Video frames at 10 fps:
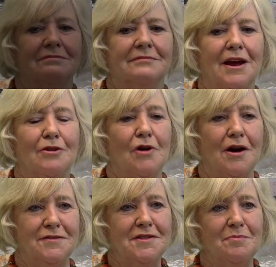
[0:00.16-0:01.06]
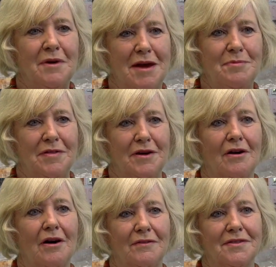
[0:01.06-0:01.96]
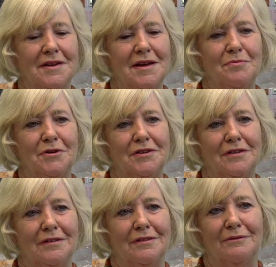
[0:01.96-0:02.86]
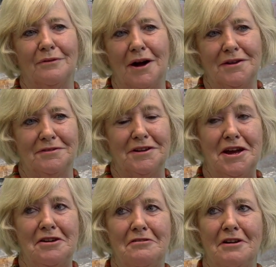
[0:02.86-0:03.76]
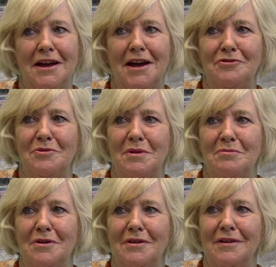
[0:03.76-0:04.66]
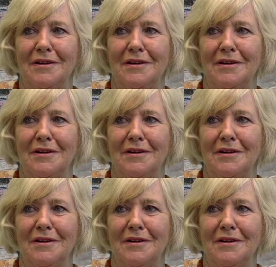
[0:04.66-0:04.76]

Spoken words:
I arrived as a baby there, obviously, but what year, I can't remember.